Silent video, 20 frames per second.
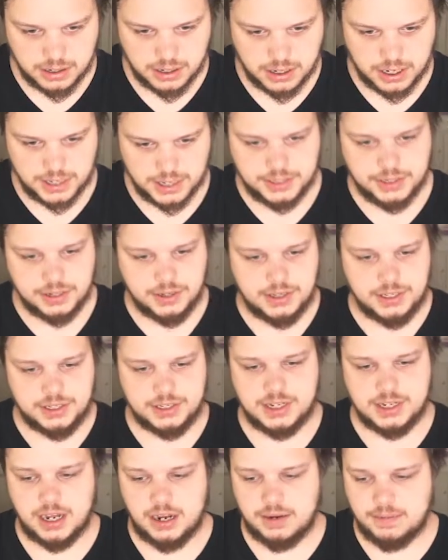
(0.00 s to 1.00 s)
Okay, so
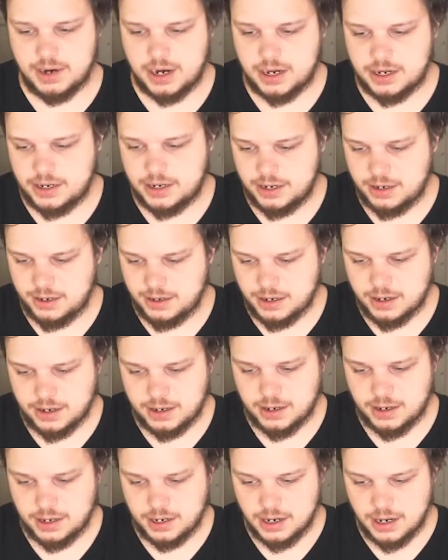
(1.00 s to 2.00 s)
this guy right
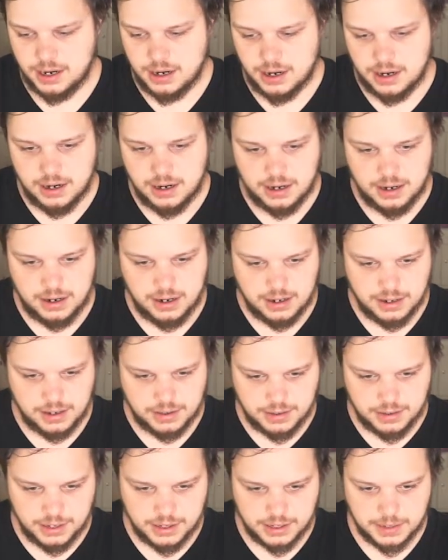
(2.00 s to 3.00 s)
here,
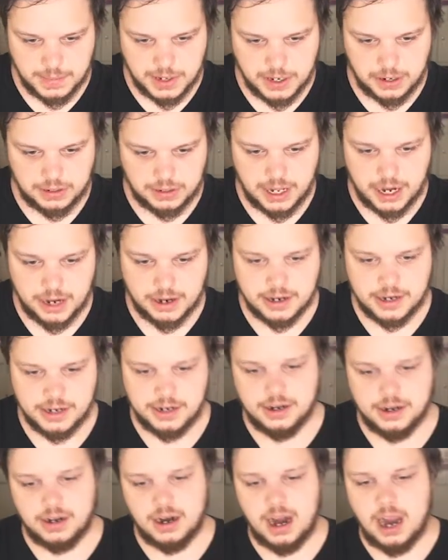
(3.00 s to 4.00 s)
in the middle layer
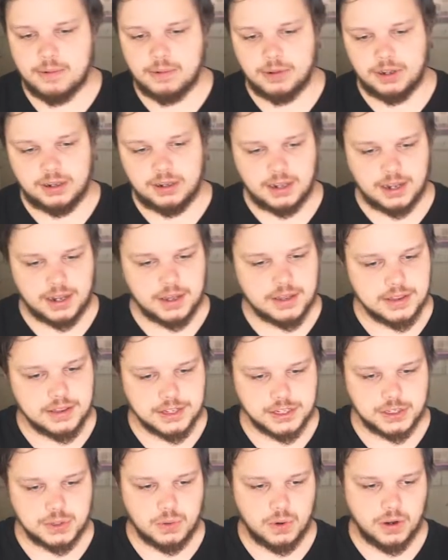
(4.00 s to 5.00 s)
here, I really like
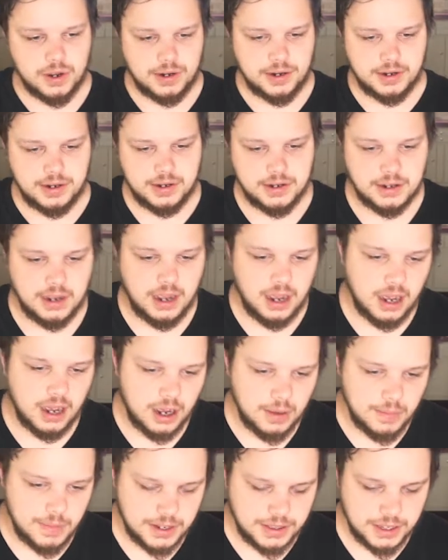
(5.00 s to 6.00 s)
this one.
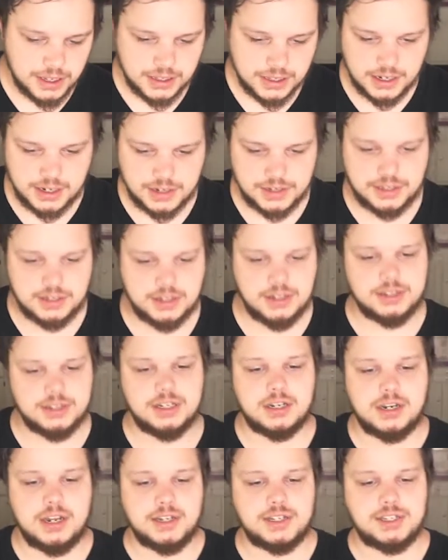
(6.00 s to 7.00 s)
I think that it's a
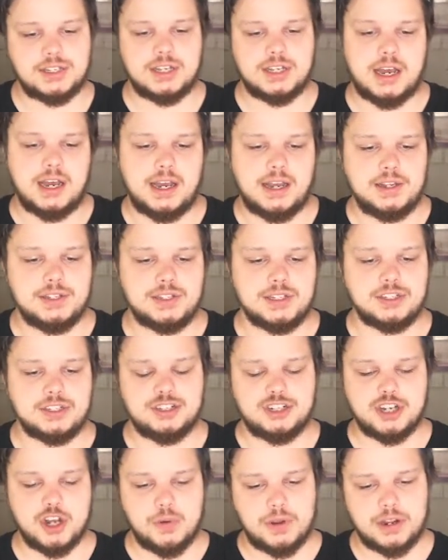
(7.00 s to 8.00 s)
nice size. It's
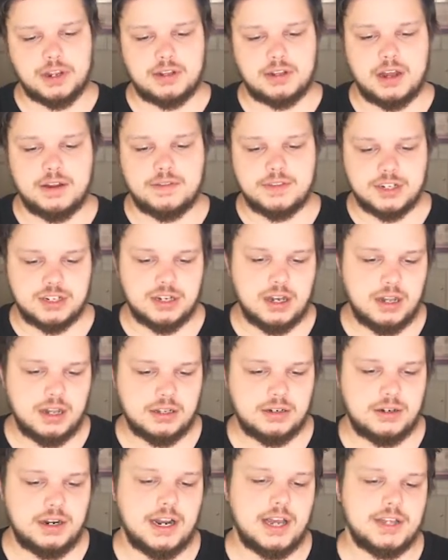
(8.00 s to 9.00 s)
showing a lot of the
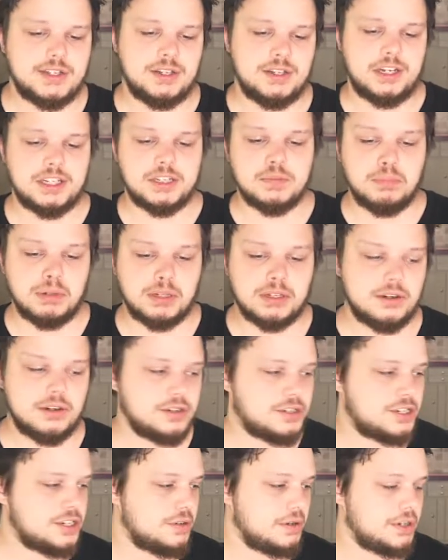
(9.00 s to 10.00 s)
dollar. It has a nice blur
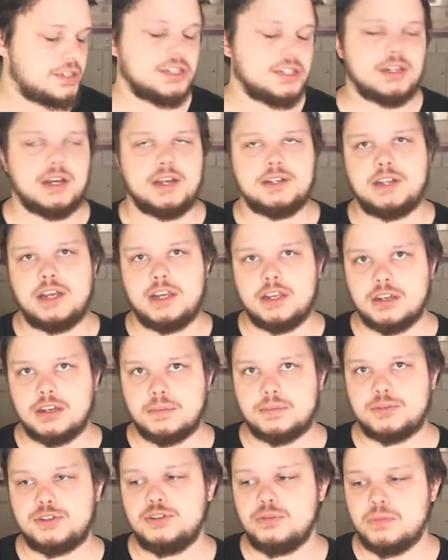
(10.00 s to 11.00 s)
to it to not take
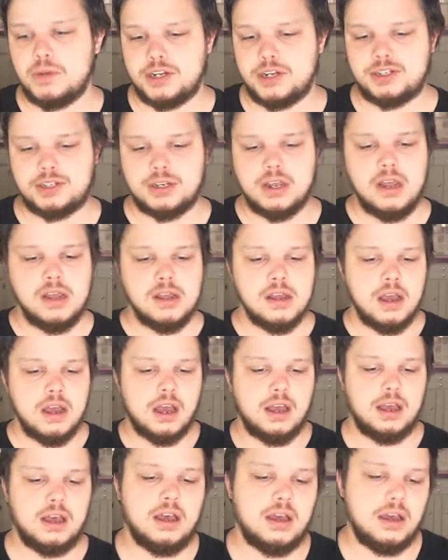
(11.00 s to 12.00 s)
up too much
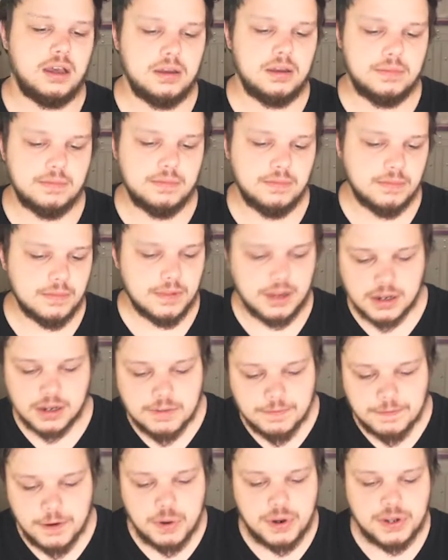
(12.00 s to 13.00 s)

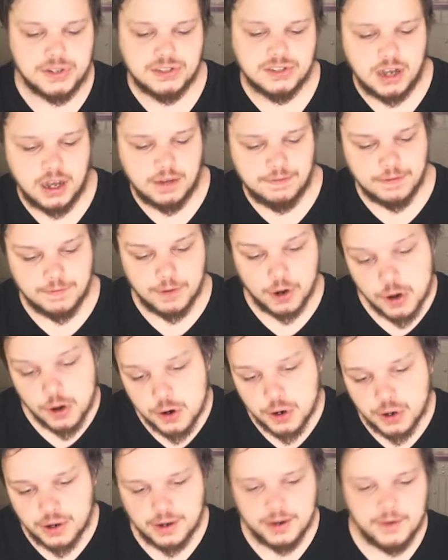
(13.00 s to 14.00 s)
focus off of
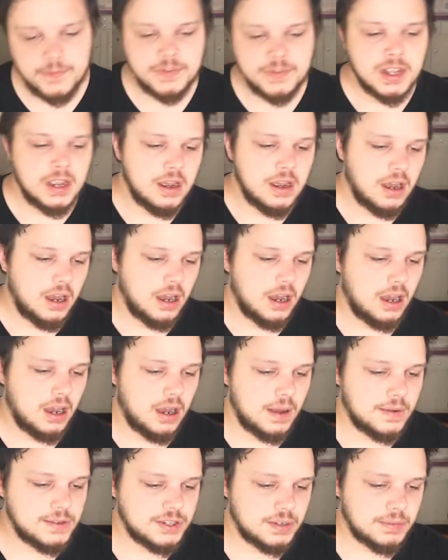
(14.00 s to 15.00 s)
her.
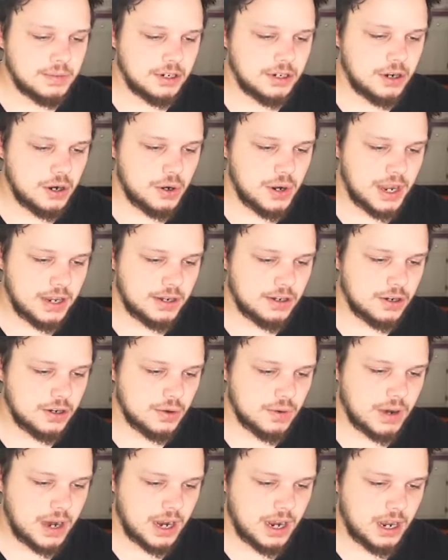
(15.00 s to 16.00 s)
So I'm going to go ahead and
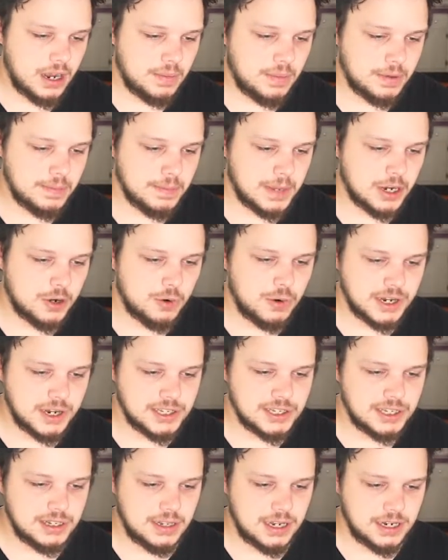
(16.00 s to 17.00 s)
grab my quick
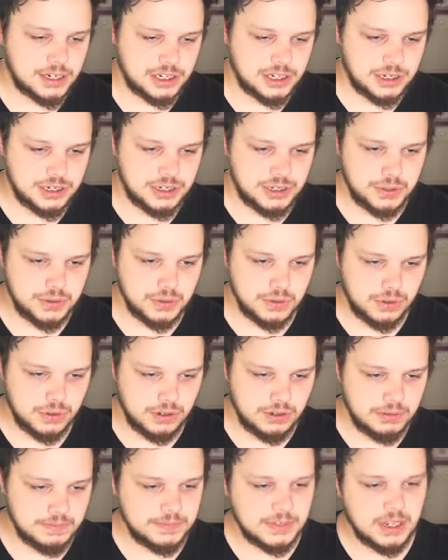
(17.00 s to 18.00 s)
selection
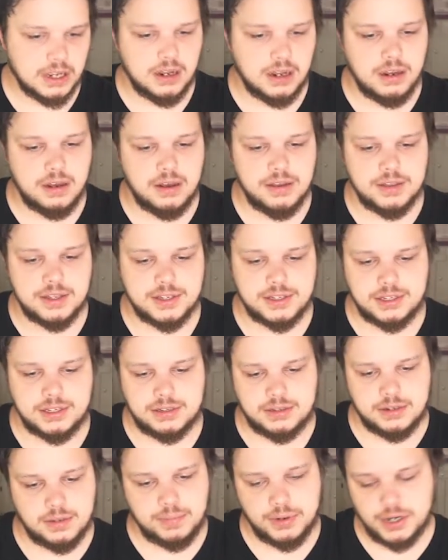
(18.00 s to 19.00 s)
tool. This
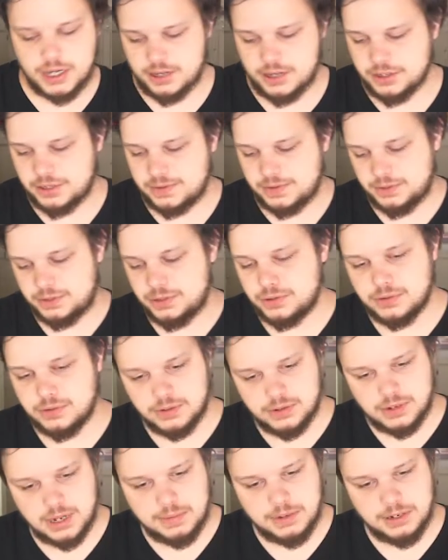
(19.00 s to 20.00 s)
is a pretty useful
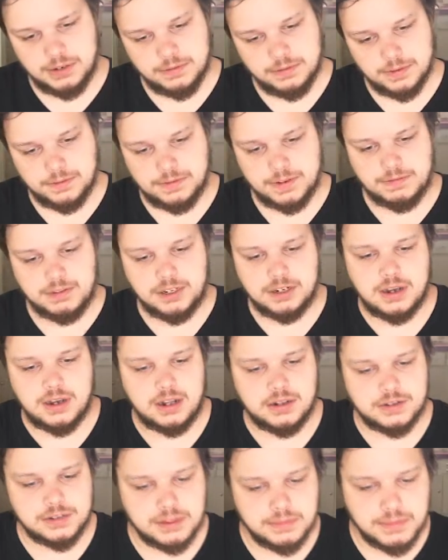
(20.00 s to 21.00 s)
tool. I mean, for
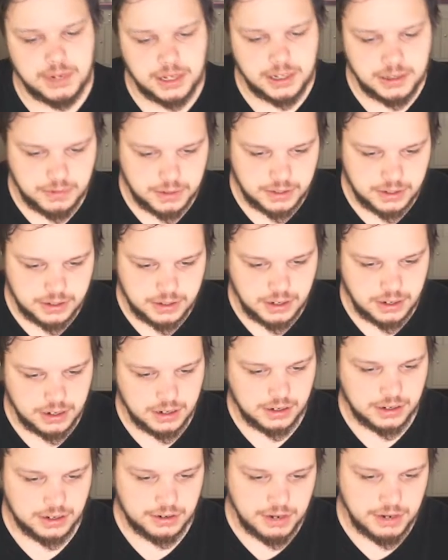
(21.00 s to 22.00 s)
$50 a month with
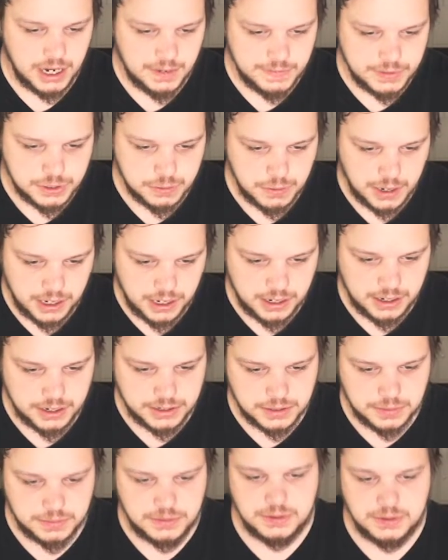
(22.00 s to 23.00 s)
a creative suite, it
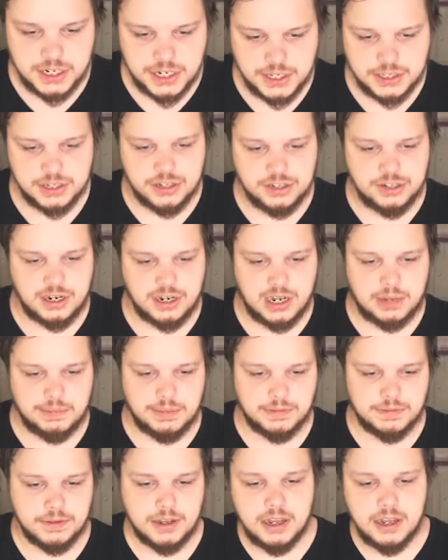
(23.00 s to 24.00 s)
does a decent job
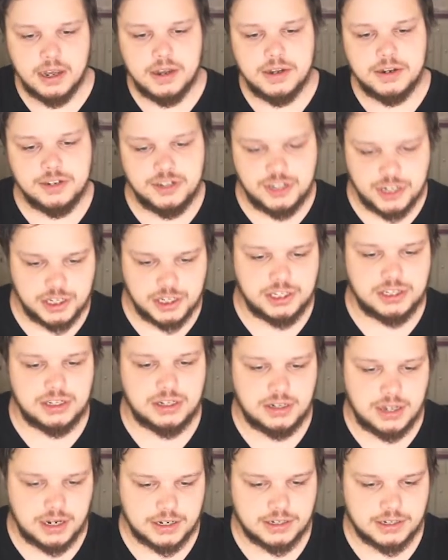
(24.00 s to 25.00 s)
of just
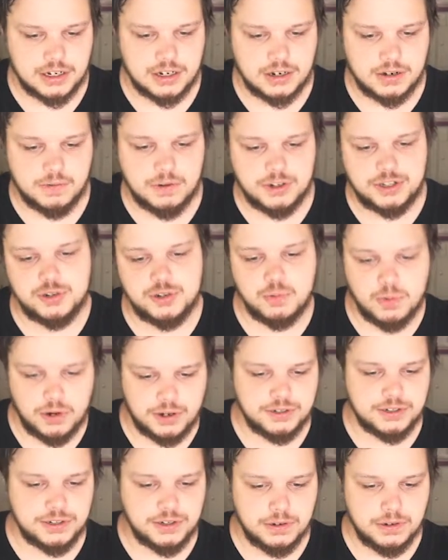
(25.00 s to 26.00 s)
selecting what you
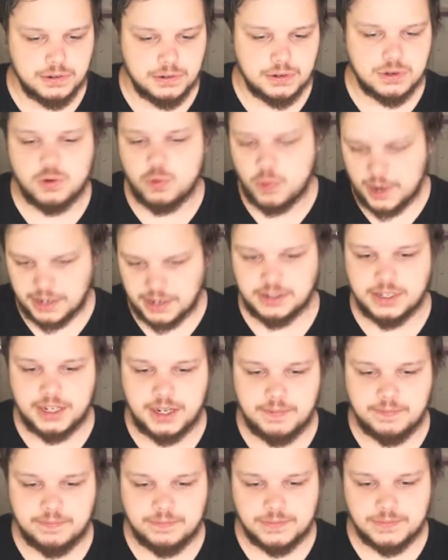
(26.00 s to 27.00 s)
want to
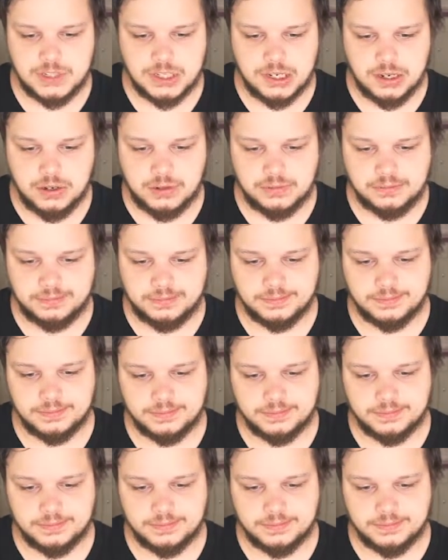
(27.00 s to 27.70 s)
quickly. So